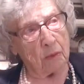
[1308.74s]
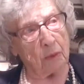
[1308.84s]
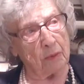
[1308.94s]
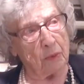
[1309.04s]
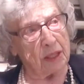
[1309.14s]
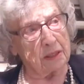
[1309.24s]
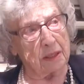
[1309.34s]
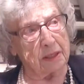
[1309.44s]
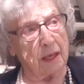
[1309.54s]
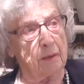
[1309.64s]
one week
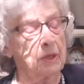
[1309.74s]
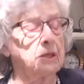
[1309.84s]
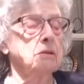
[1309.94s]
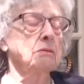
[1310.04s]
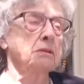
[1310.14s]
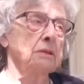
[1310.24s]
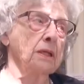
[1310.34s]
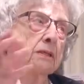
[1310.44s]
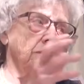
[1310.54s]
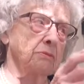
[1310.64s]
they'd come here, and the
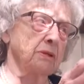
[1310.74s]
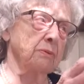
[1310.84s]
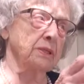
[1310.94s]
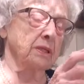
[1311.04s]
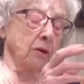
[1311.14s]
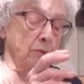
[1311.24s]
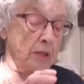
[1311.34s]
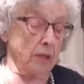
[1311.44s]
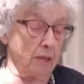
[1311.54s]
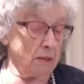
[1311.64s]
next week we'd go
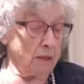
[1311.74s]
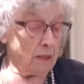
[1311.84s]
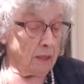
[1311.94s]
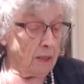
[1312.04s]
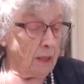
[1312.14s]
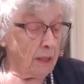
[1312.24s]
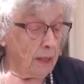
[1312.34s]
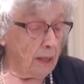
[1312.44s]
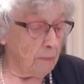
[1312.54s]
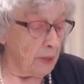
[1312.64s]
there. Yeah,